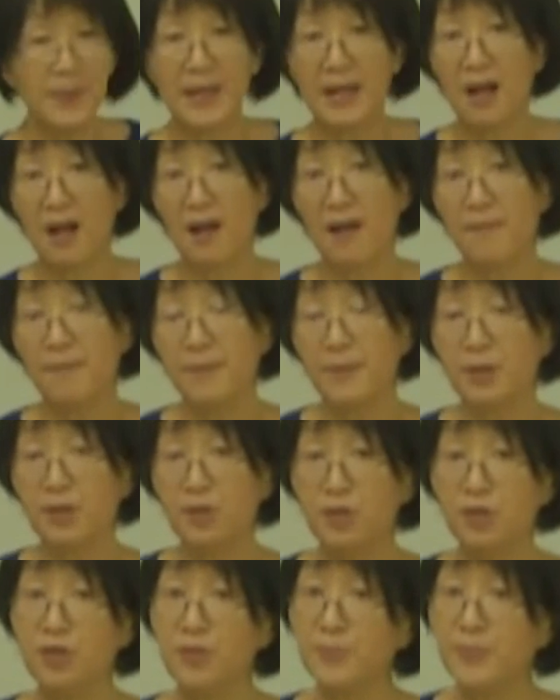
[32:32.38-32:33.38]

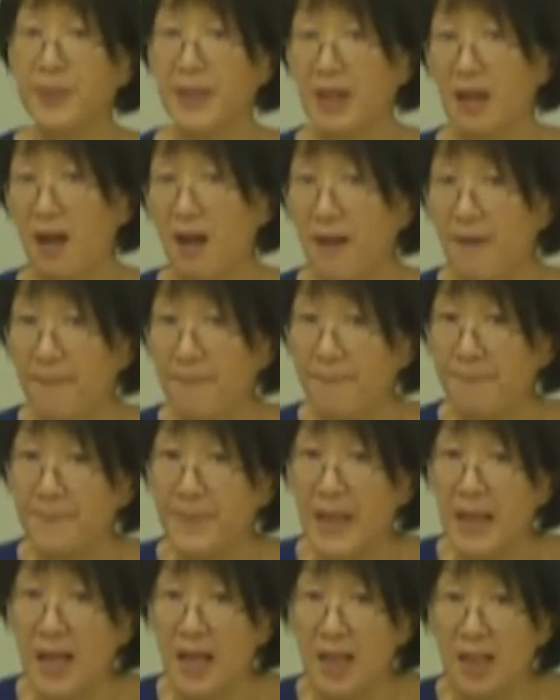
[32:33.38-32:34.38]
become
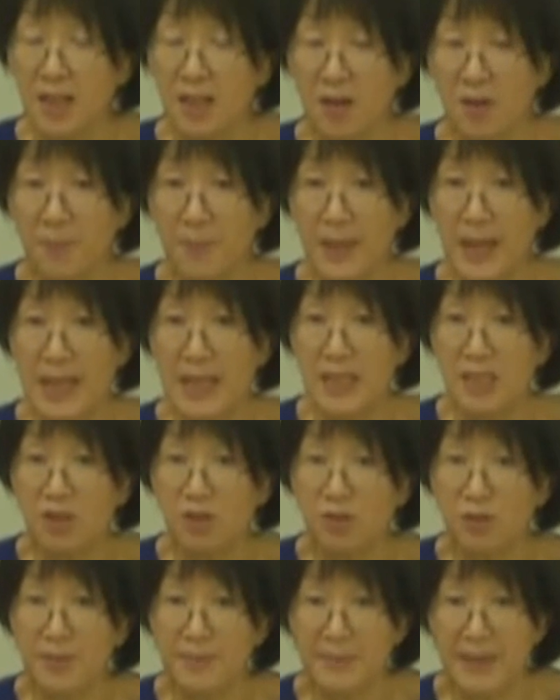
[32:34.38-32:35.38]
the
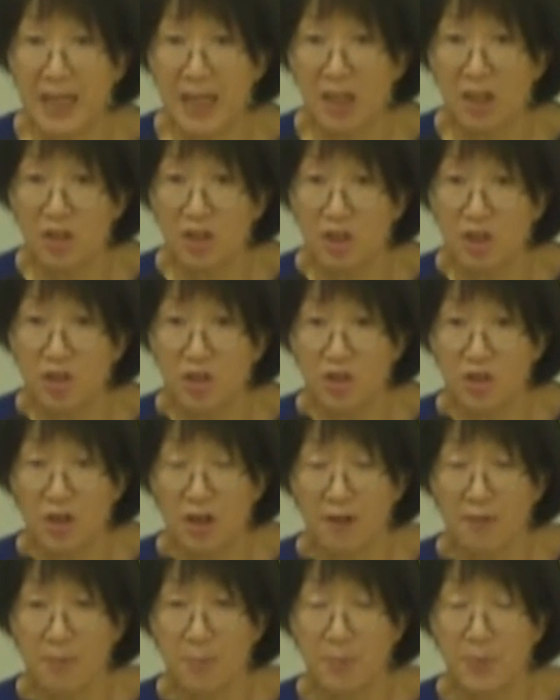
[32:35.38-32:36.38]
mainstream language
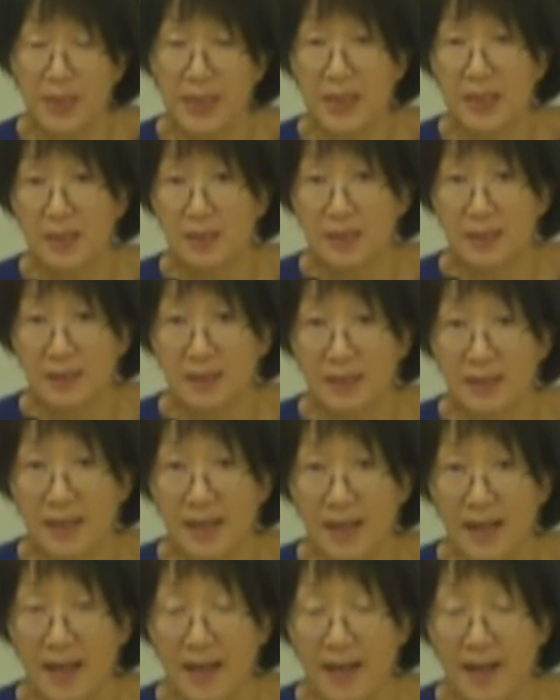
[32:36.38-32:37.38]
of Britain.
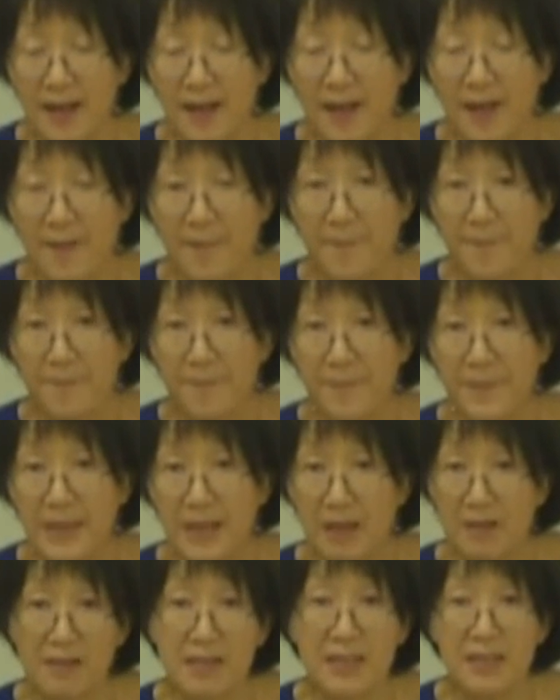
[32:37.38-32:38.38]

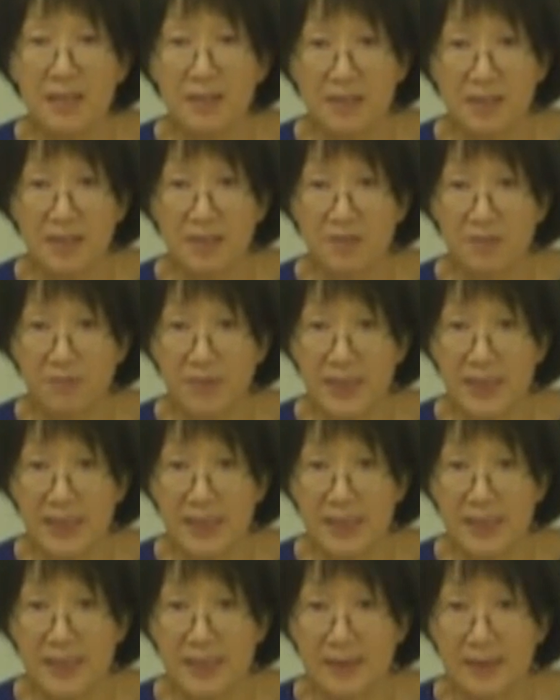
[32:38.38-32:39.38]
There is another
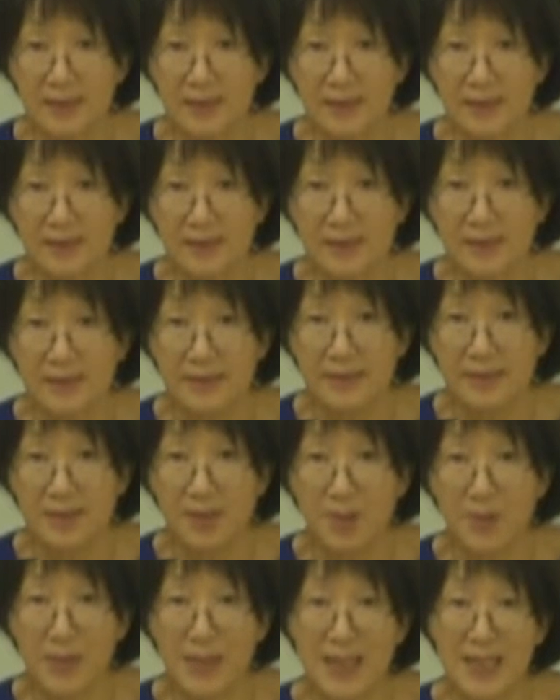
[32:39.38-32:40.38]
reason.
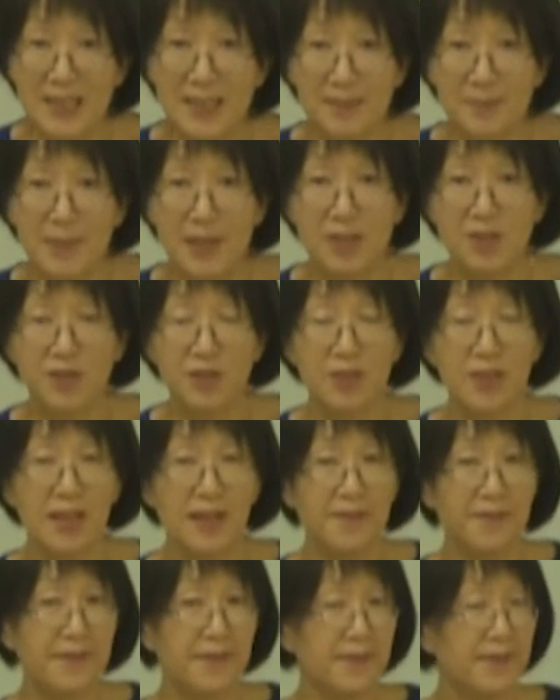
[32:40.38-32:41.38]
So let's imagine
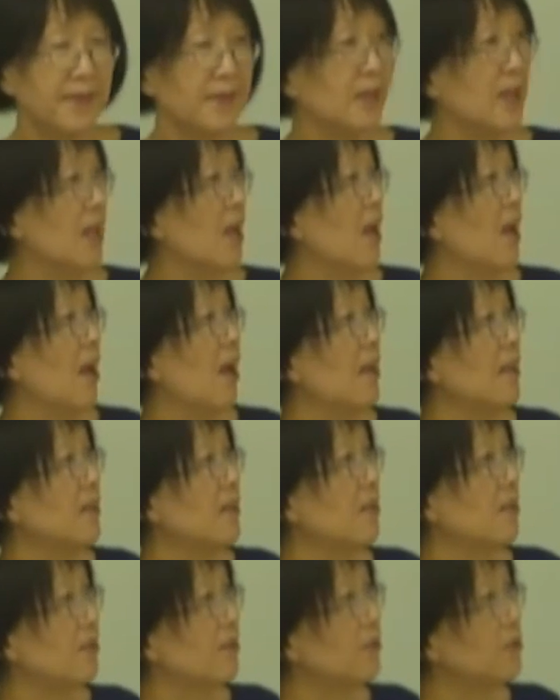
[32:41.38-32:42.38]
if
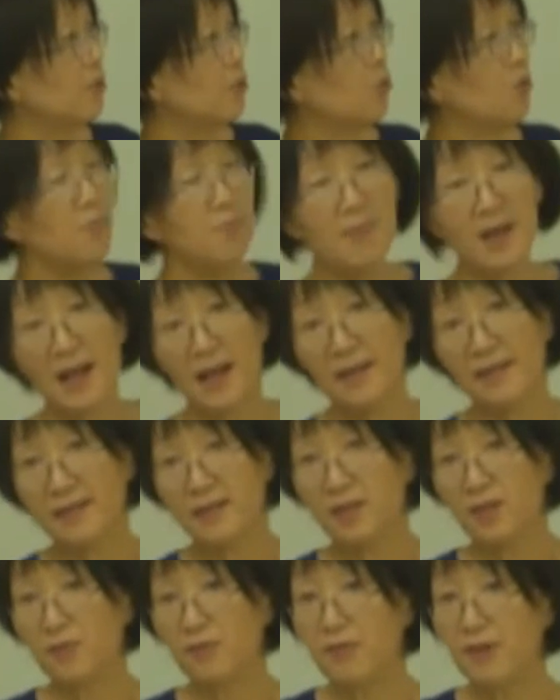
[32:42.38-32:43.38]
the Norman,
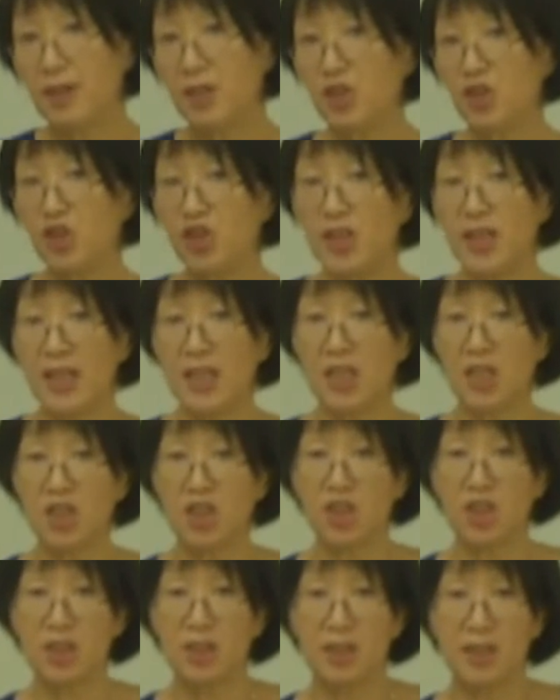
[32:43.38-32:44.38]
the French
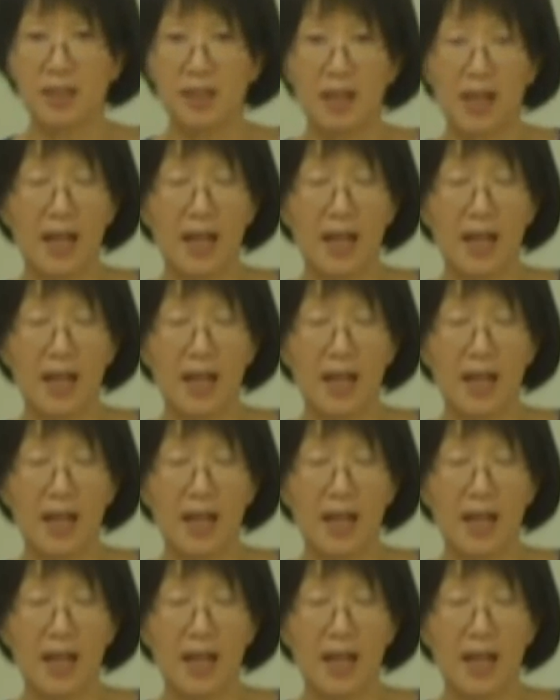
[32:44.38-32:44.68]
language,